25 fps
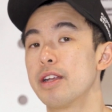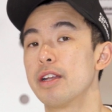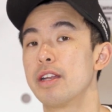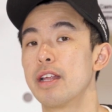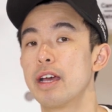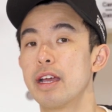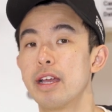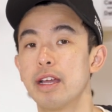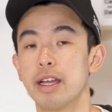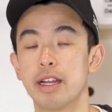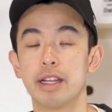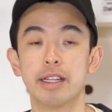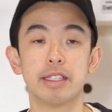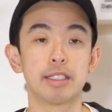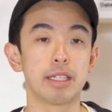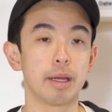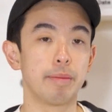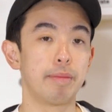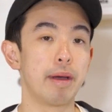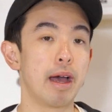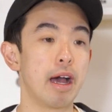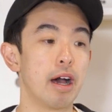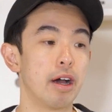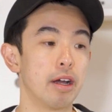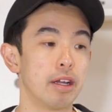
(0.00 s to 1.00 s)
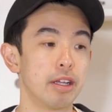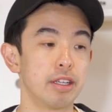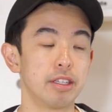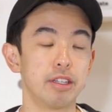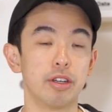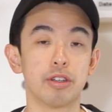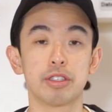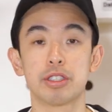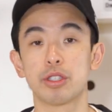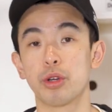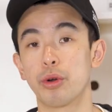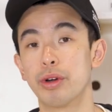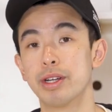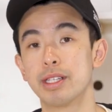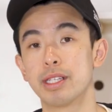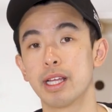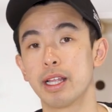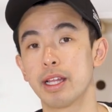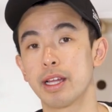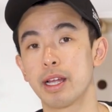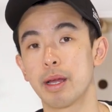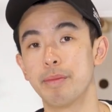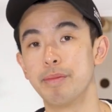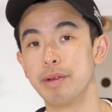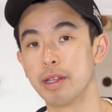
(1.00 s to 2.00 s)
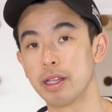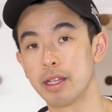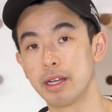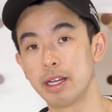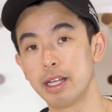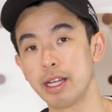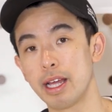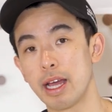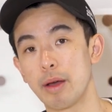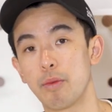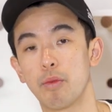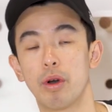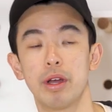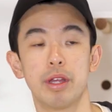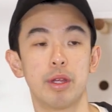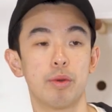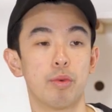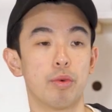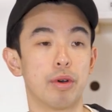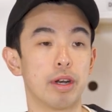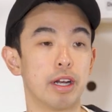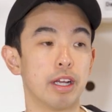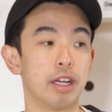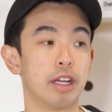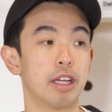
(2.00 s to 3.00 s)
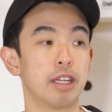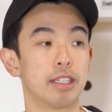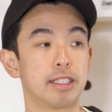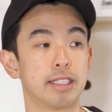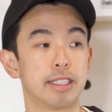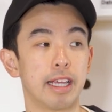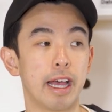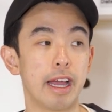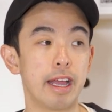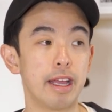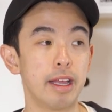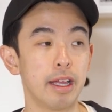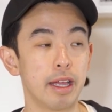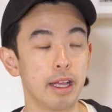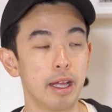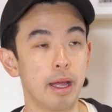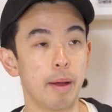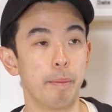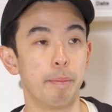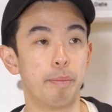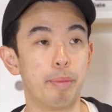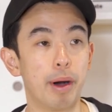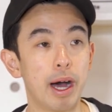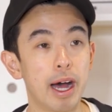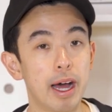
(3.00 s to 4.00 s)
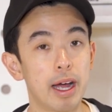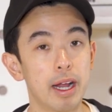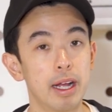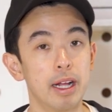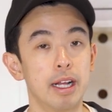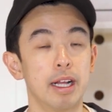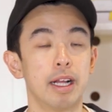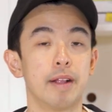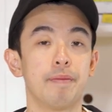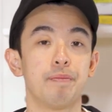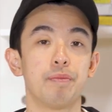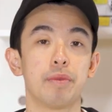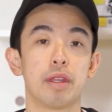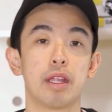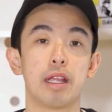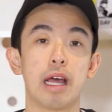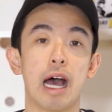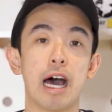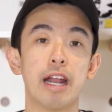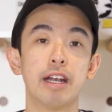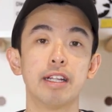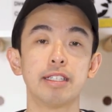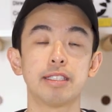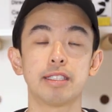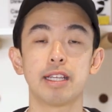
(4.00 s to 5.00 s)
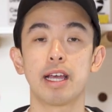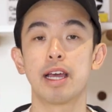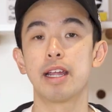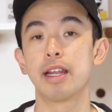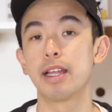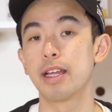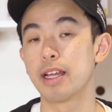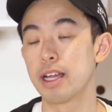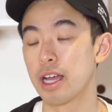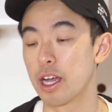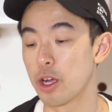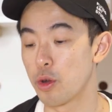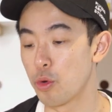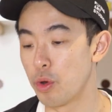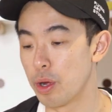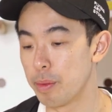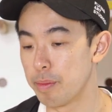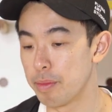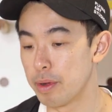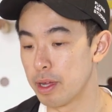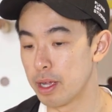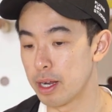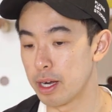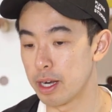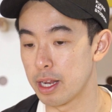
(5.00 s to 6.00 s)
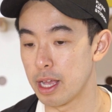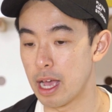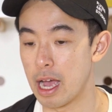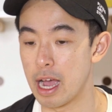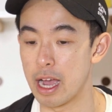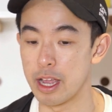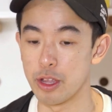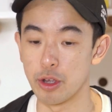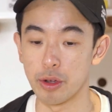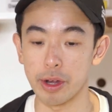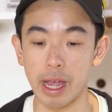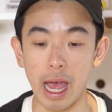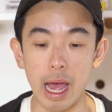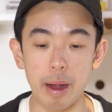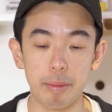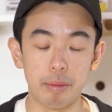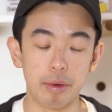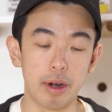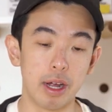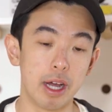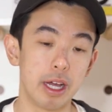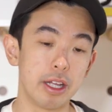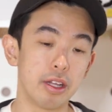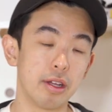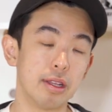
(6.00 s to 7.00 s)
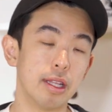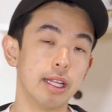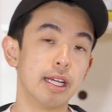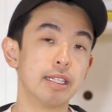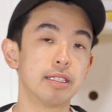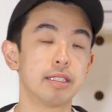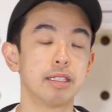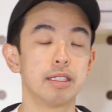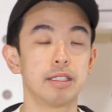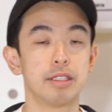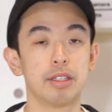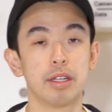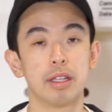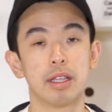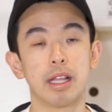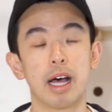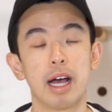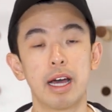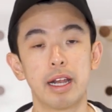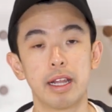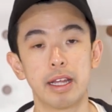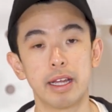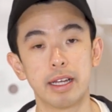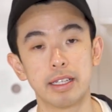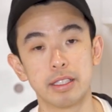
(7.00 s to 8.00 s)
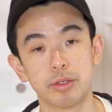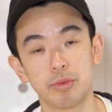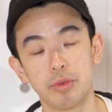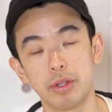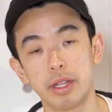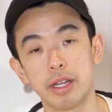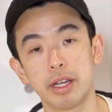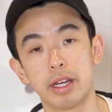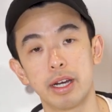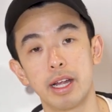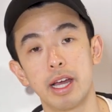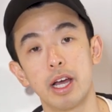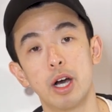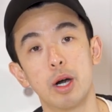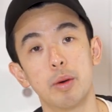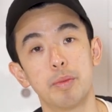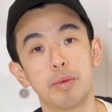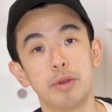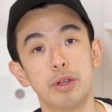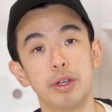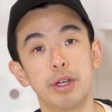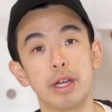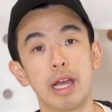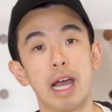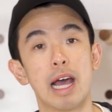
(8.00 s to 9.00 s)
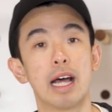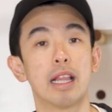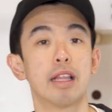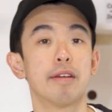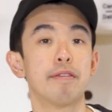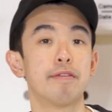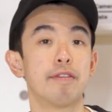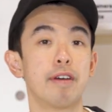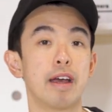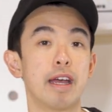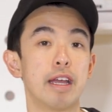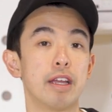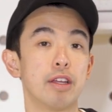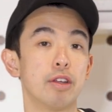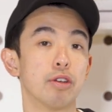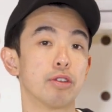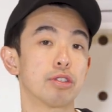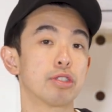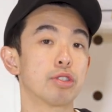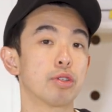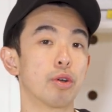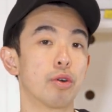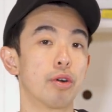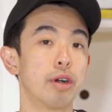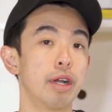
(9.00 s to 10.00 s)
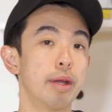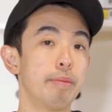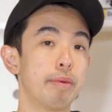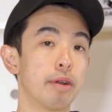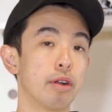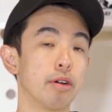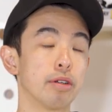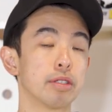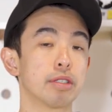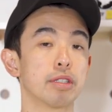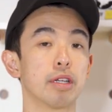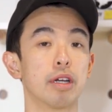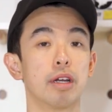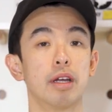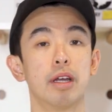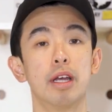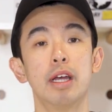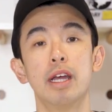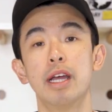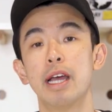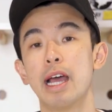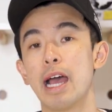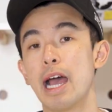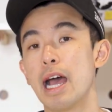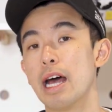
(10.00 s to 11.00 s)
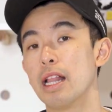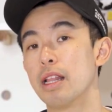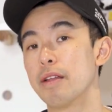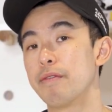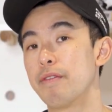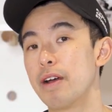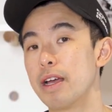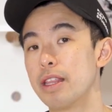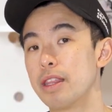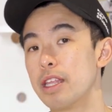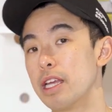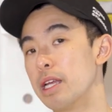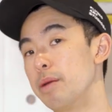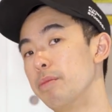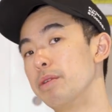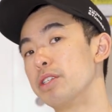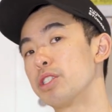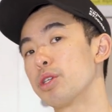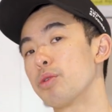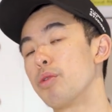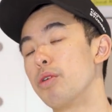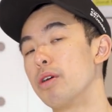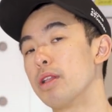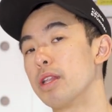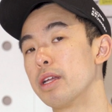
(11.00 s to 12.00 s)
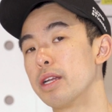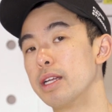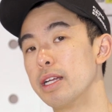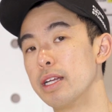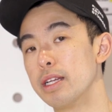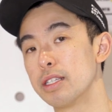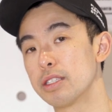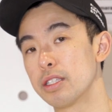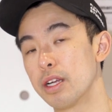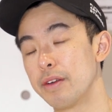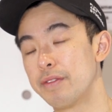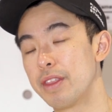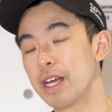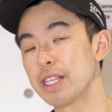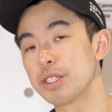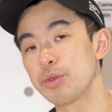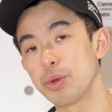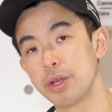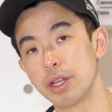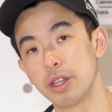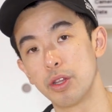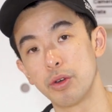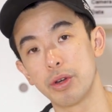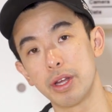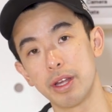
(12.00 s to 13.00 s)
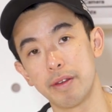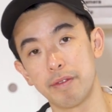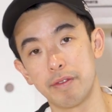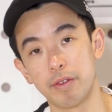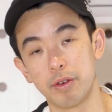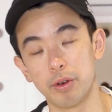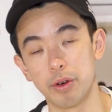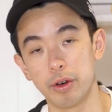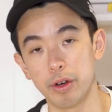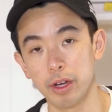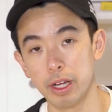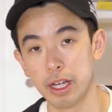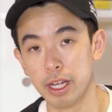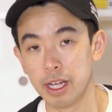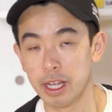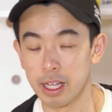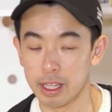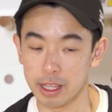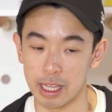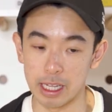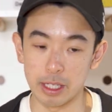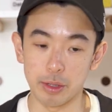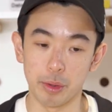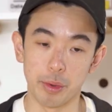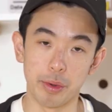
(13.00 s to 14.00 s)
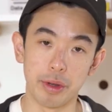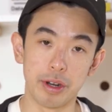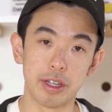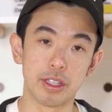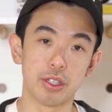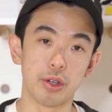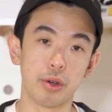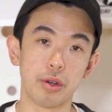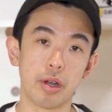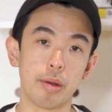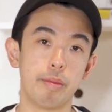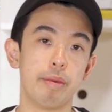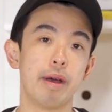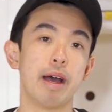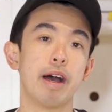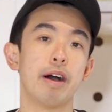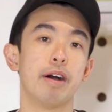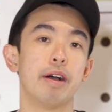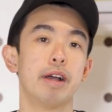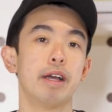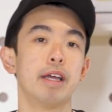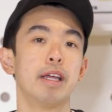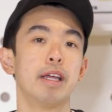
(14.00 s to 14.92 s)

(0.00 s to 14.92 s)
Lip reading: of the day, it is about your storytelling ability and what you want to say. But understanding equipment, your camera, your lenses, your lighting is really going to help you elevate your story, but also elevate the image quality. So if that's what you're looking for, that's what we're going to talk about.